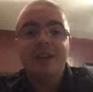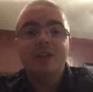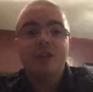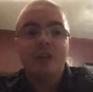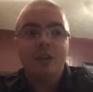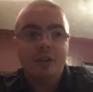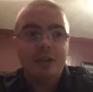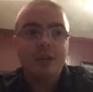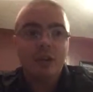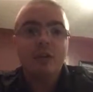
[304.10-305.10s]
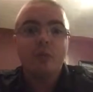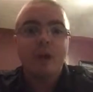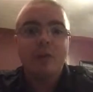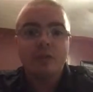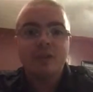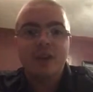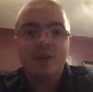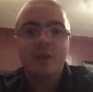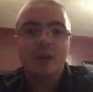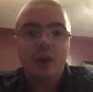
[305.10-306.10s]
So they'll need another wide
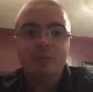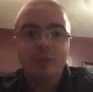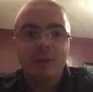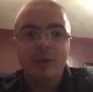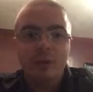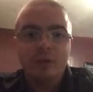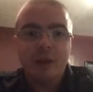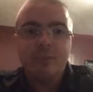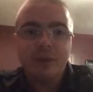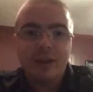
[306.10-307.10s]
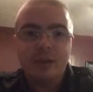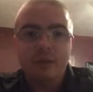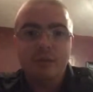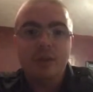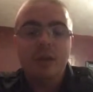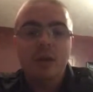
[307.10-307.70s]
receiver to complement Odell Beckham.